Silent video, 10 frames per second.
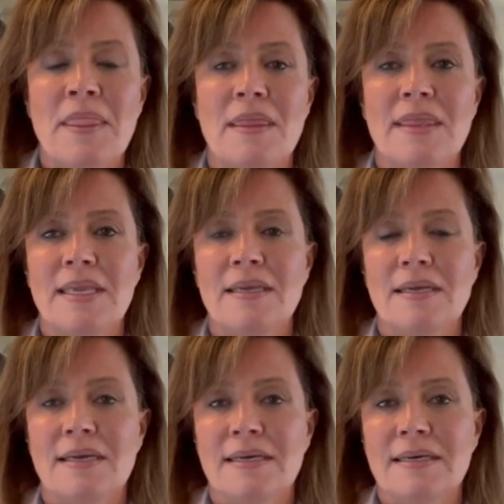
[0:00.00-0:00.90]
the
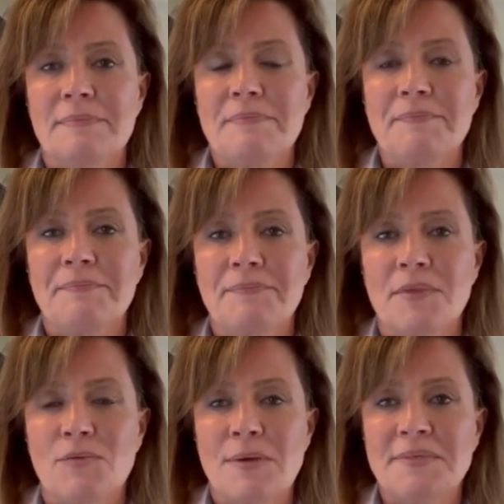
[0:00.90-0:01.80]

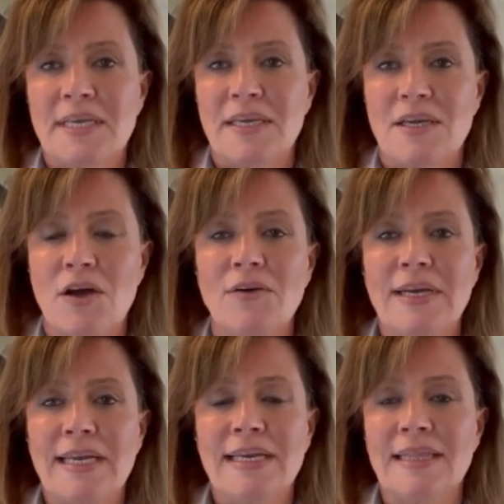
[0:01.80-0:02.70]
website
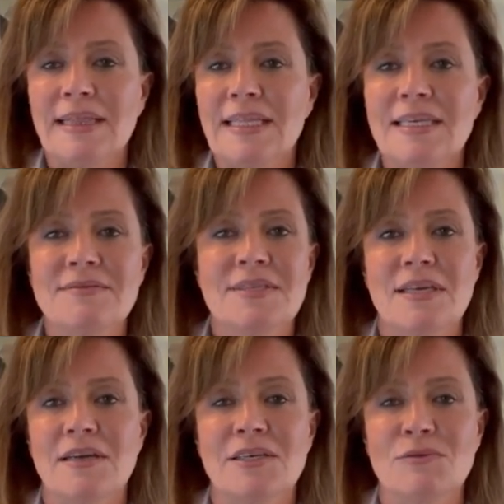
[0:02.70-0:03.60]
coding lives
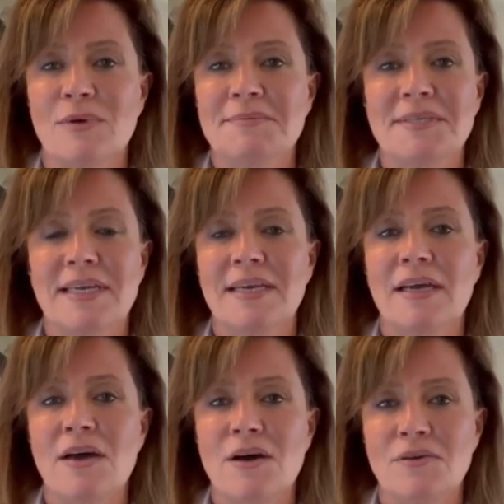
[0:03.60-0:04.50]
on your website
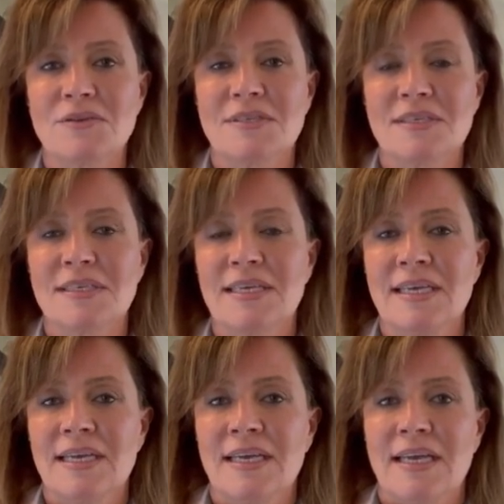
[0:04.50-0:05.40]
host.
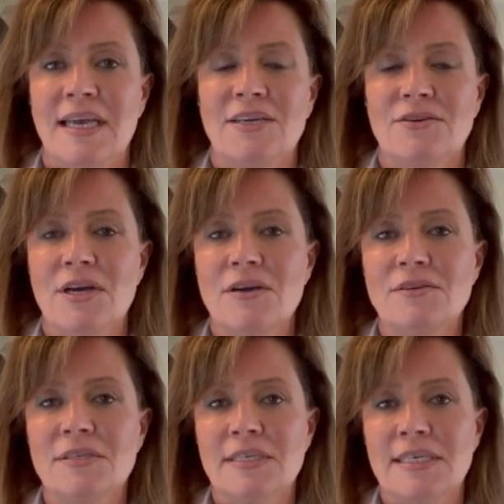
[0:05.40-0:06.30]
And your
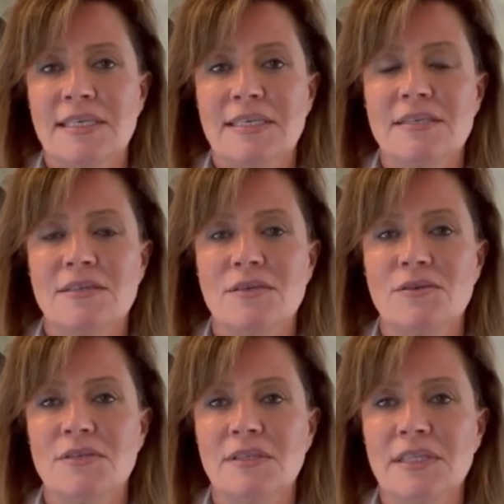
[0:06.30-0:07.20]
host is who
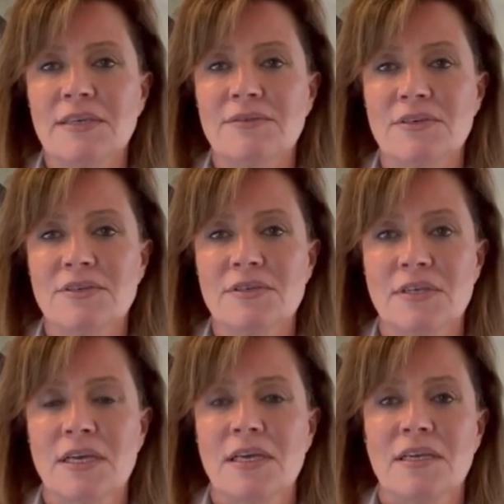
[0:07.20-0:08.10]
delivers
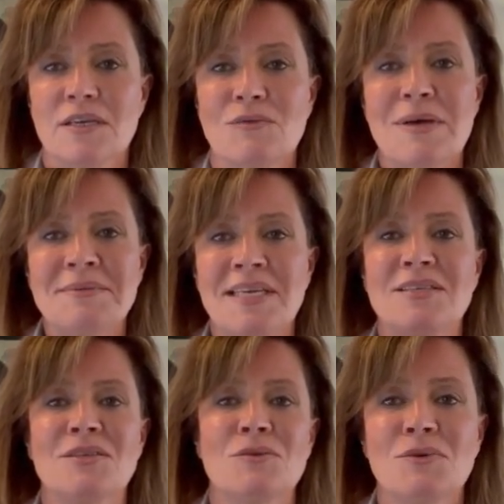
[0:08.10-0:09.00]
your website
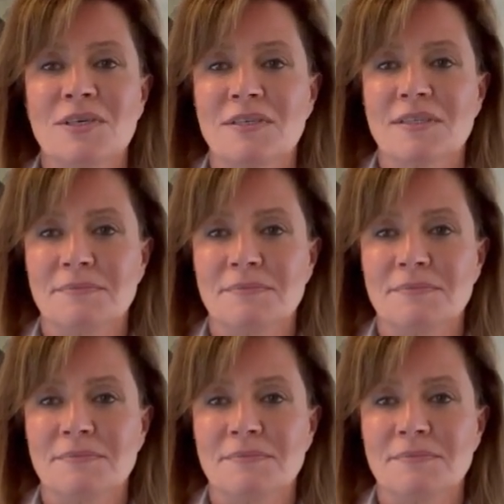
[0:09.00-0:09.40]
to the world.